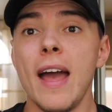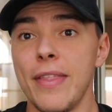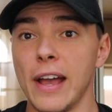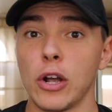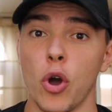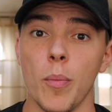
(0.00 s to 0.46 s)

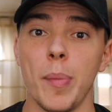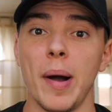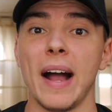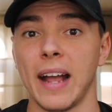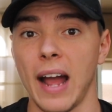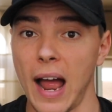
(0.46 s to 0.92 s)
then come
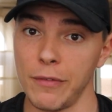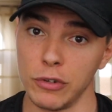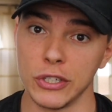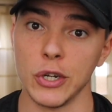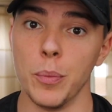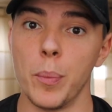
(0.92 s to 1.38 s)
back and
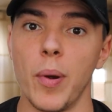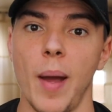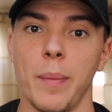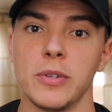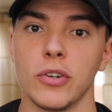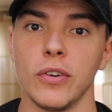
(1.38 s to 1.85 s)
resume
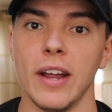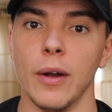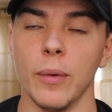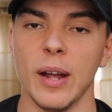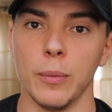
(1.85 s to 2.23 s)
prep straight away